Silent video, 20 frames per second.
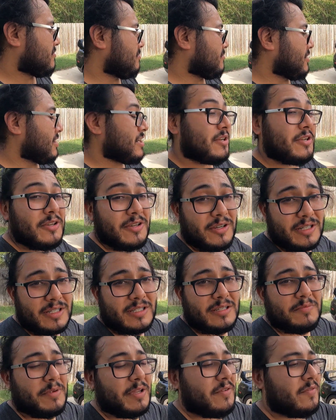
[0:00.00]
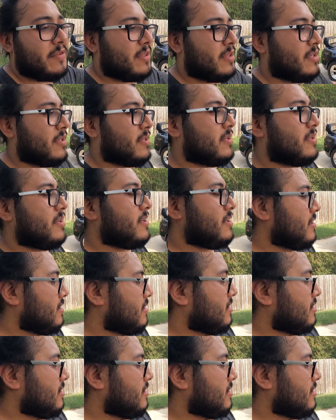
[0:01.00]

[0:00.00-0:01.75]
It might have cooked up everything.